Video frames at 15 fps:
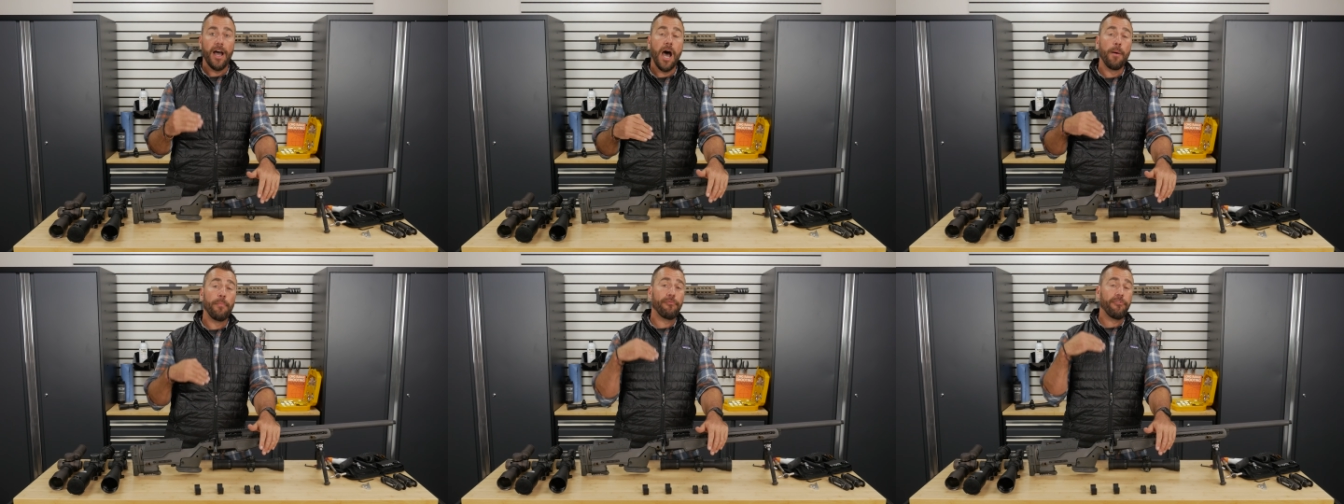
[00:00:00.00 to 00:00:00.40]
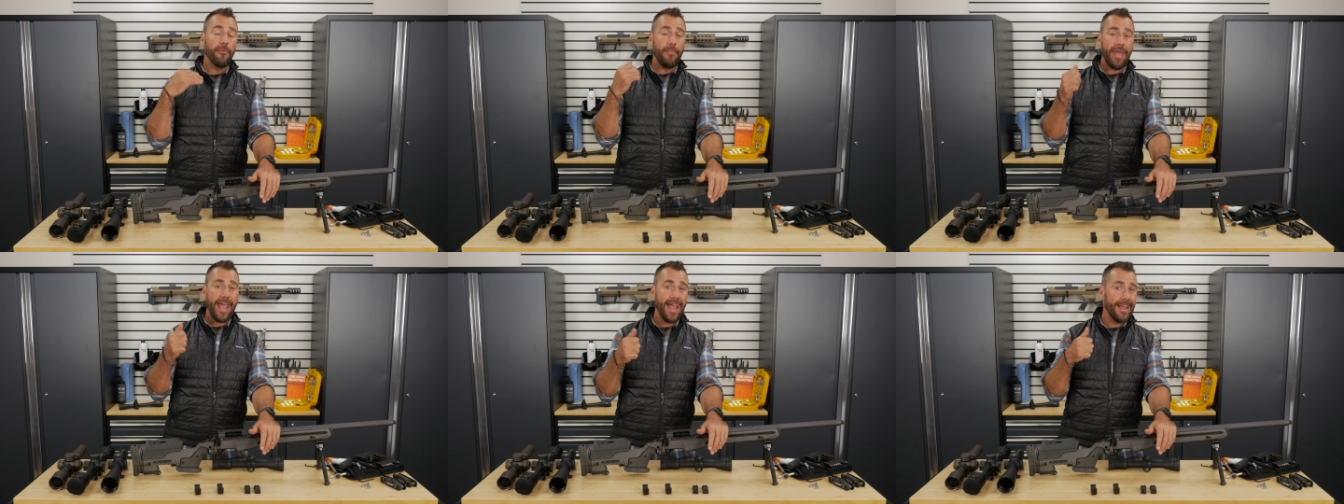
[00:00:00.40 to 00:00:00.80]
Up from
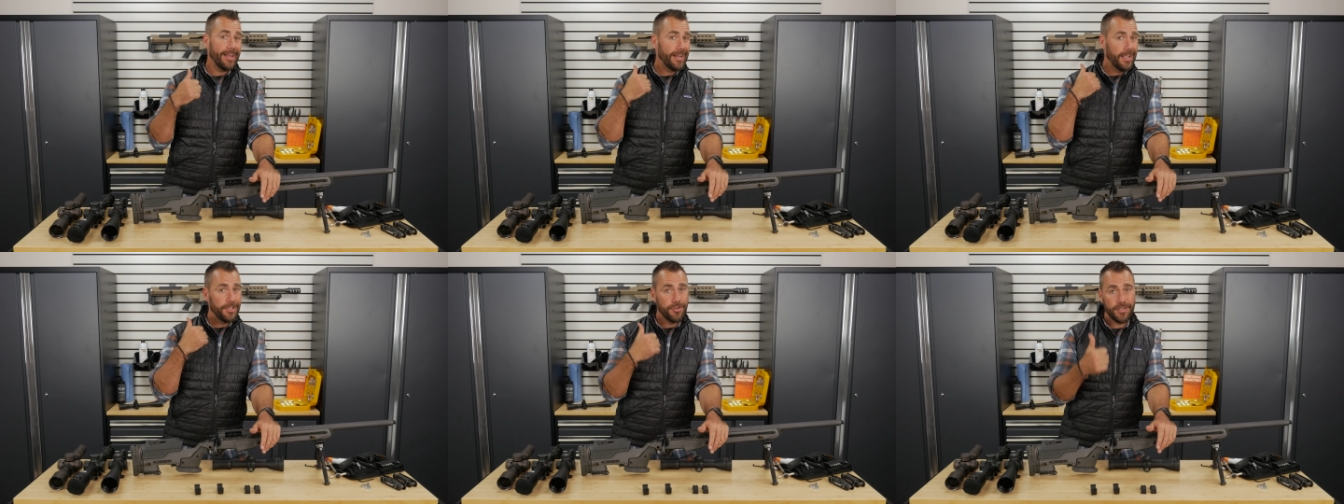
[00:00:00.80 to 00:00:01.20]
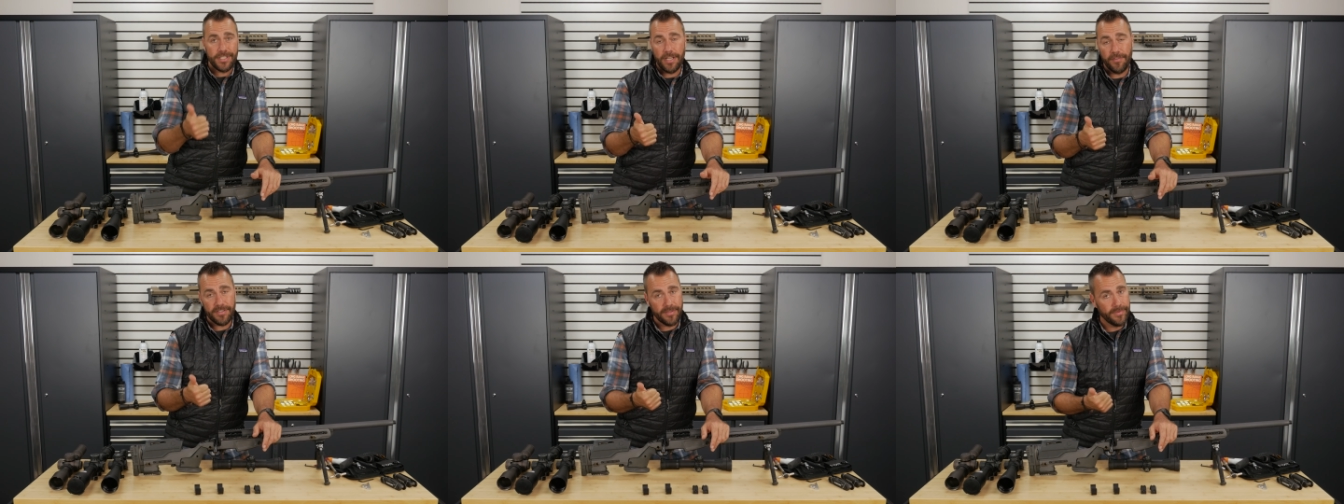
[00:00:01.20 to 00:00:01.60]
that, get
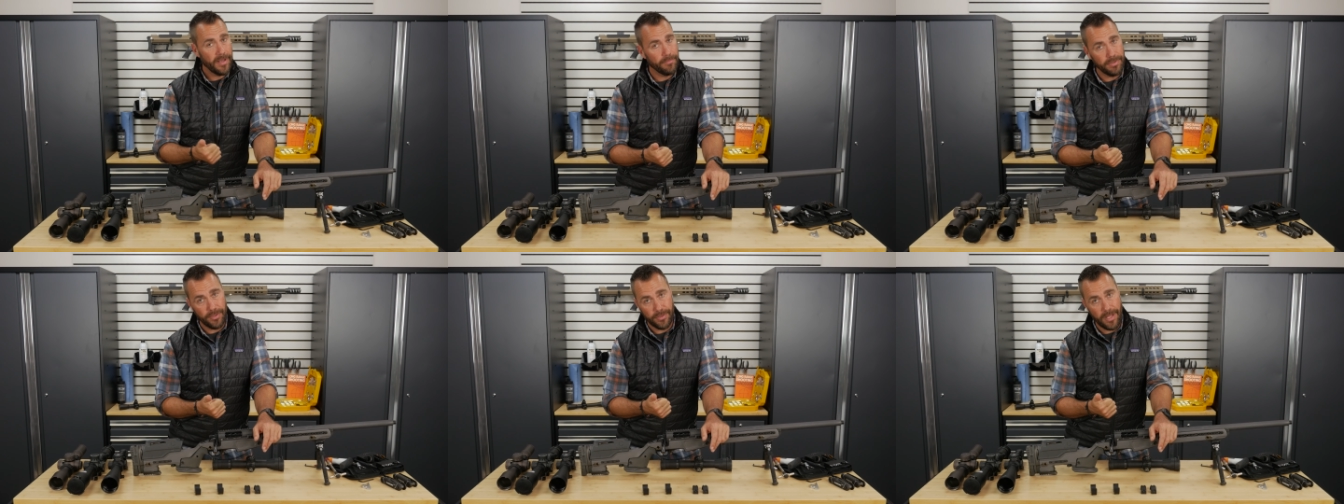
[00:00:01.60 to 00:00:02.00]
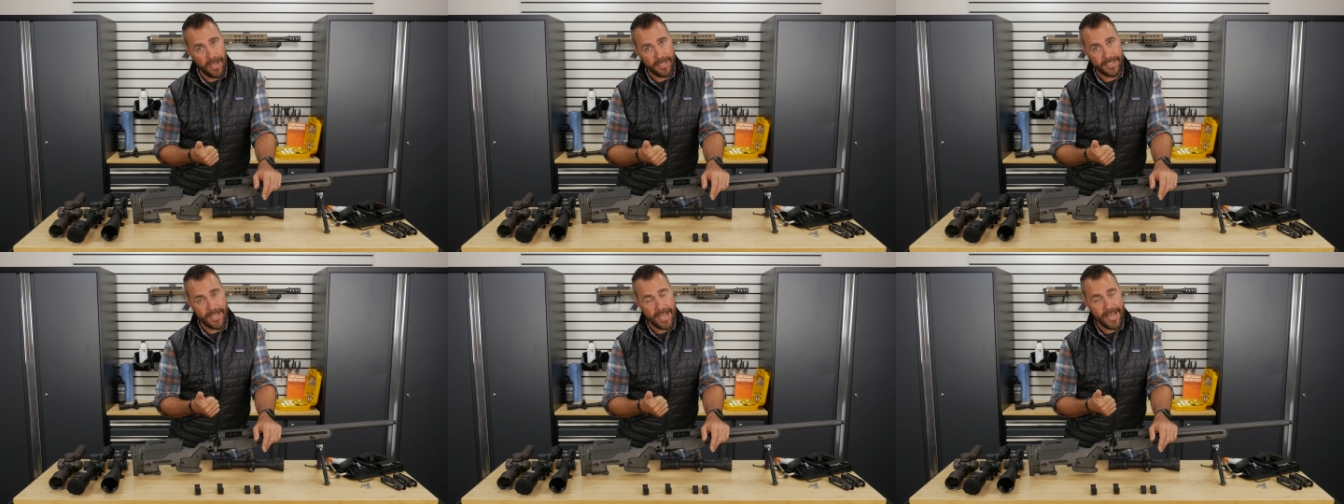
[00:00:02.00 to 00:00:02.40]
yourself some of that blue
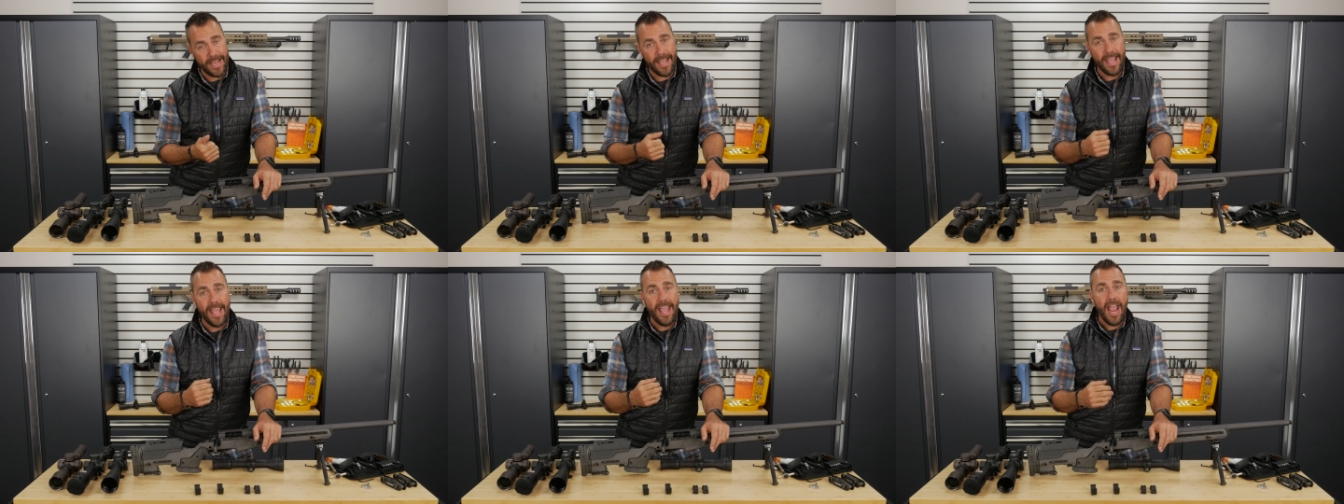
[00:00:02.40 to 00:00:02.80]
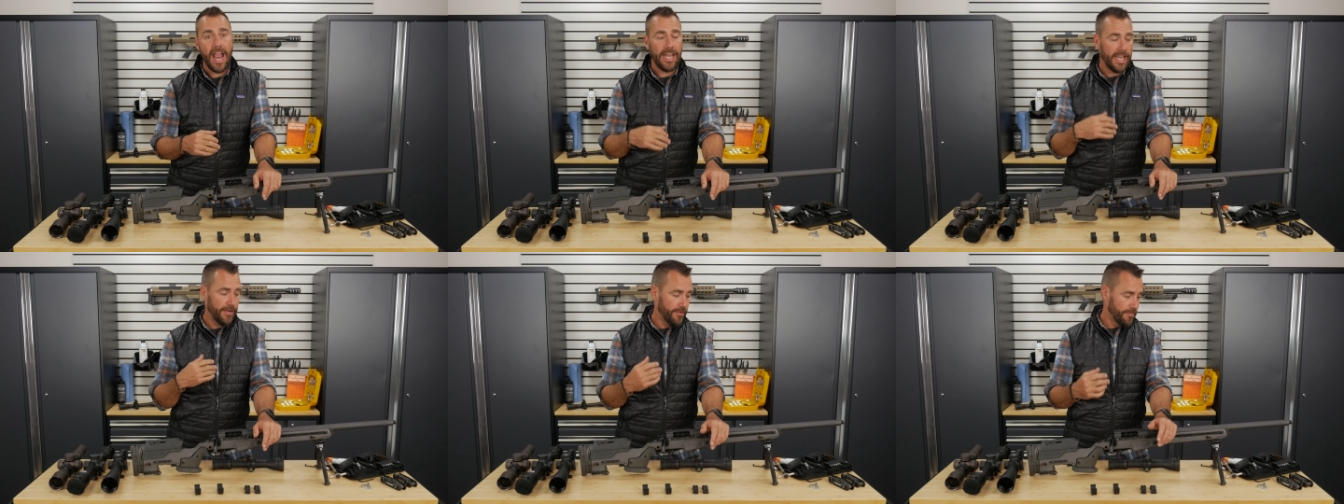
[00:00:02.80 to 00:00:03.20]
Loctite,
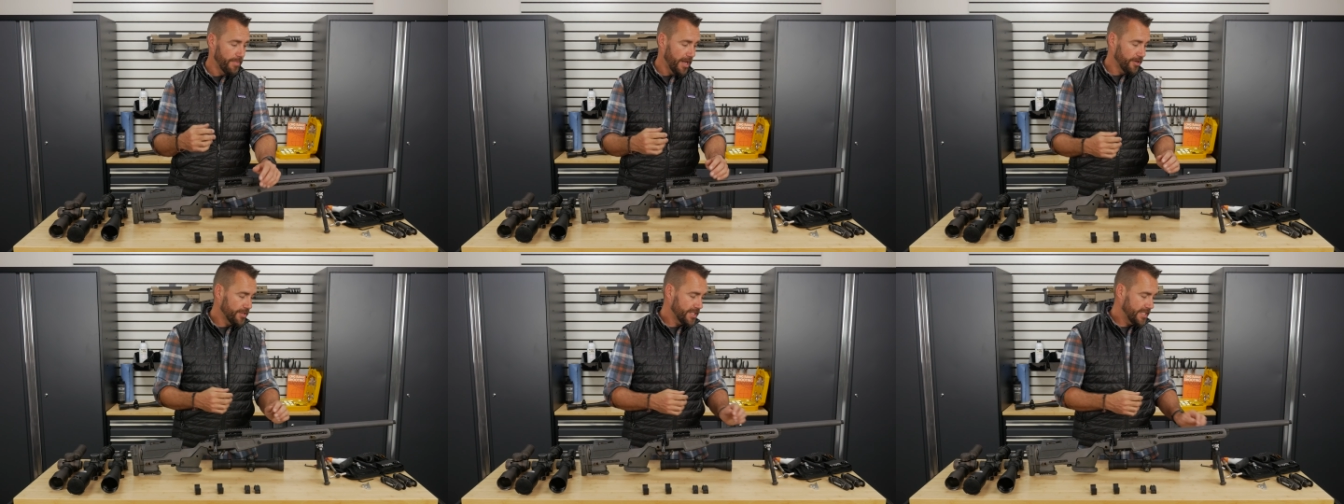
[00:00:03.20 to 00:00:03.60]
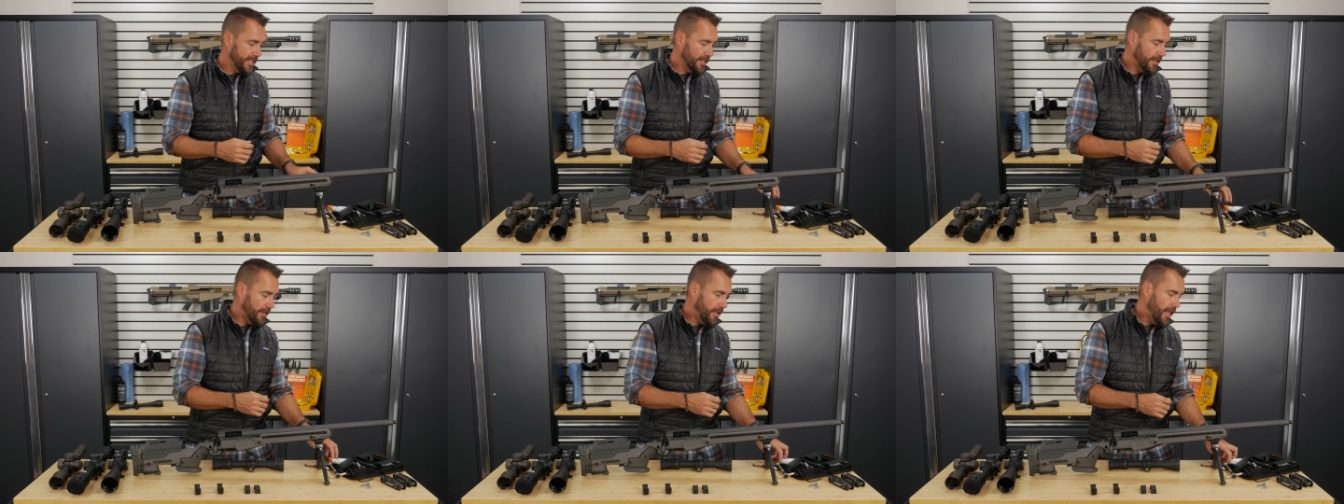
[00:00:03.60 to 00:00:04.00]
and even better
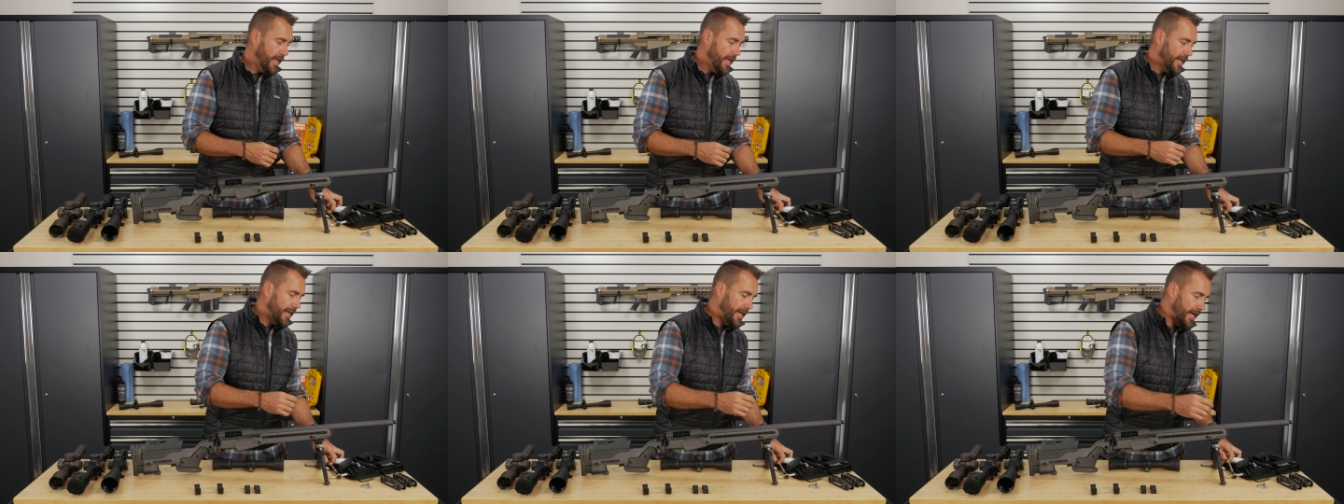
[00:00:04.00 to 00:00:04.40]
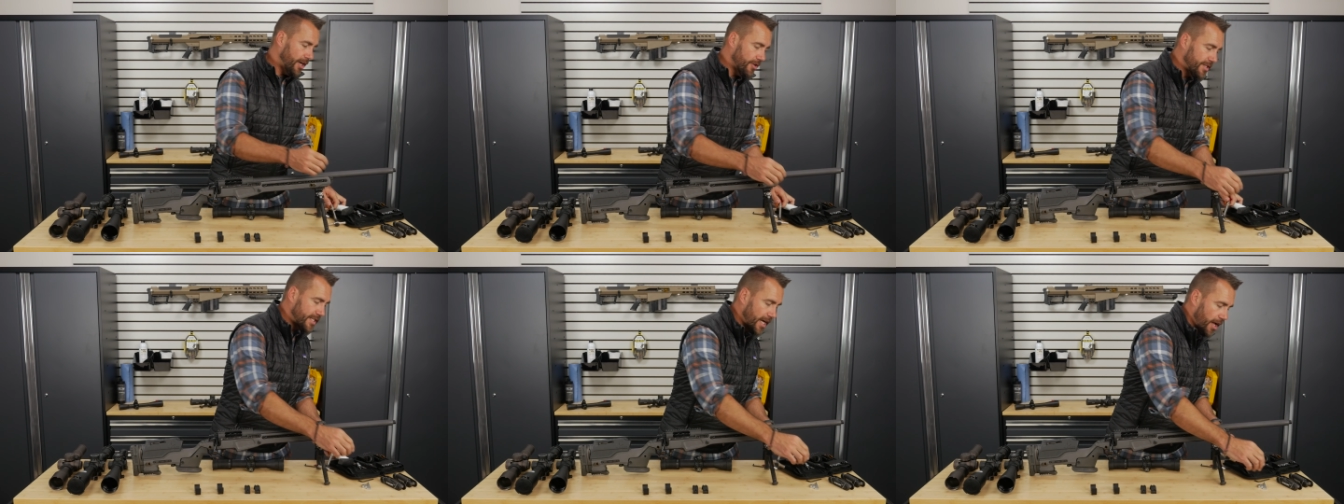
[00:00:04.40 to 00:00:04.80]
still, get
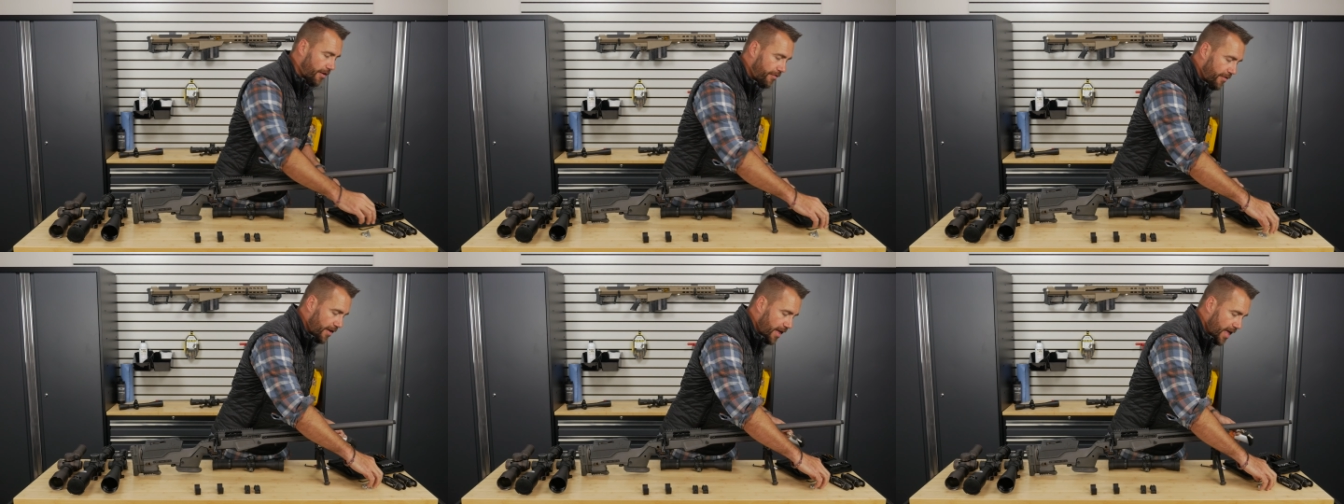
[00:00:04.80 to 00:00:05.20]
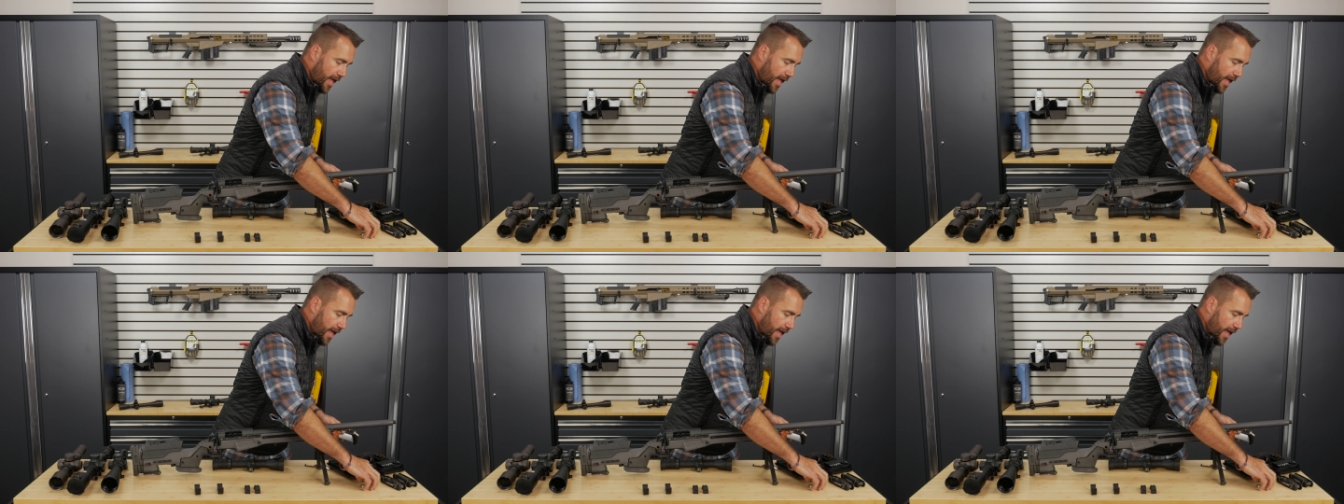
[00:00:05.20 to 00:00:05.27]
yourself